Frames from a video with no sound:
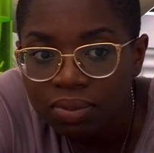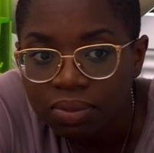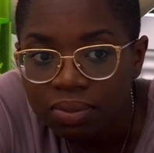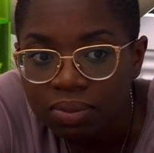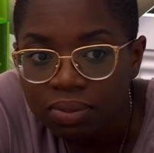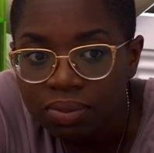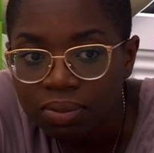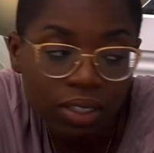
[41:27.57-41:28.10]

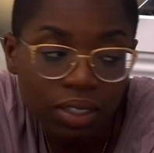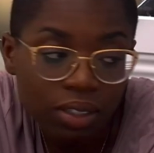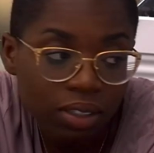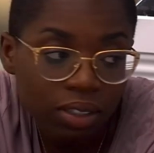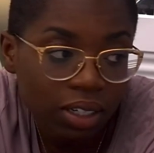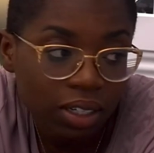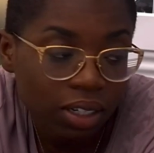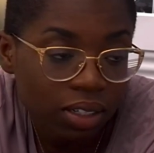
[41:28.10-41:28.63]
But then yeah,
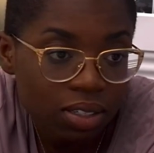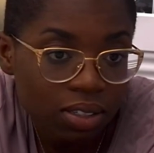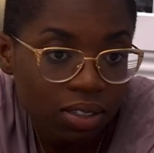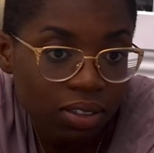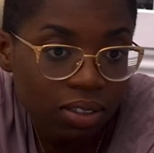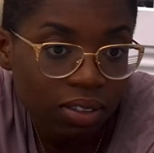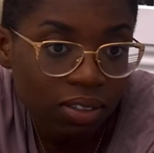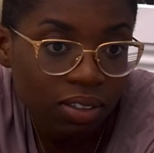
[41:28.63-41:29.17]
it's definitely
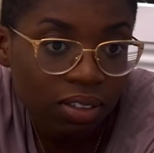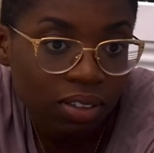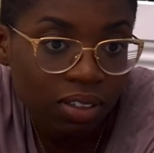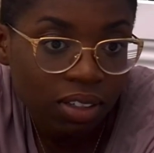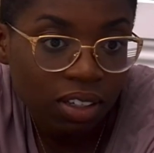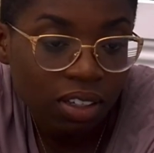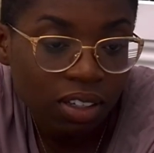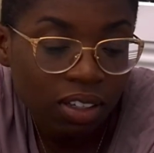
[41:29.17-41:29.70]
different.
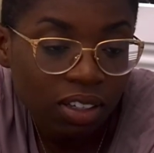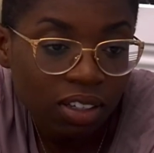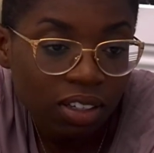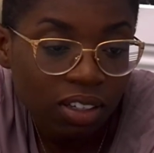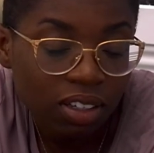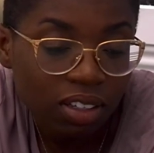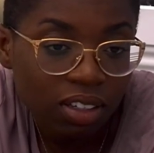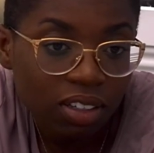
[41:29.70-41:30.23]

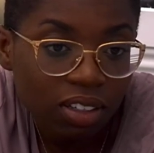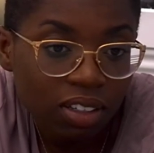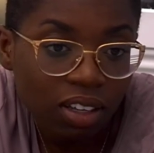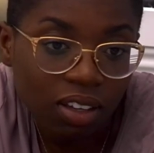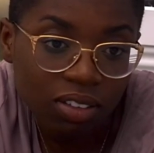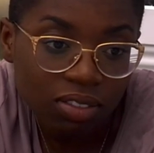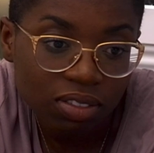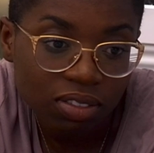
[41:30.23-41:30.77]
Yeah,
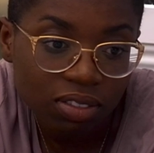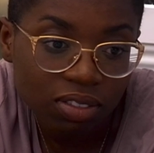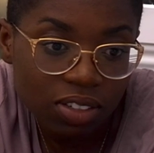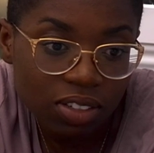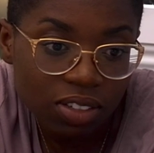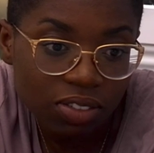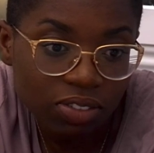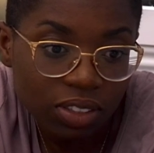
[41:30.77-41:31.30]
it's
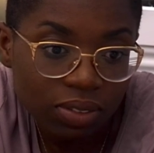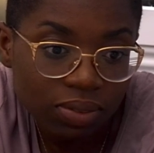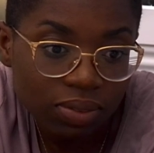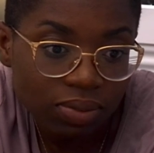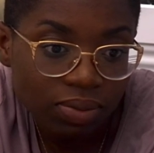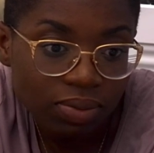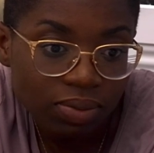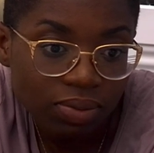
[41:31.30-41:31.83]
different.
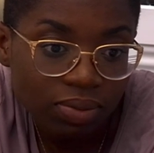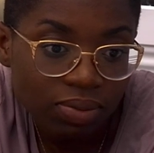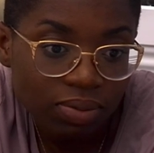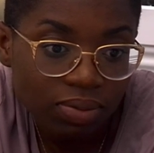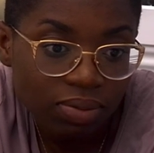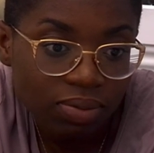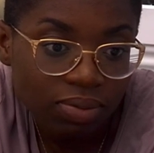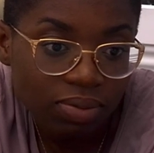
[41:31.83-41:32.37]
Yeah, it's very
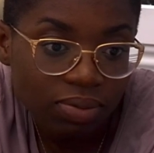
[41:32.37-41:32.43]
different.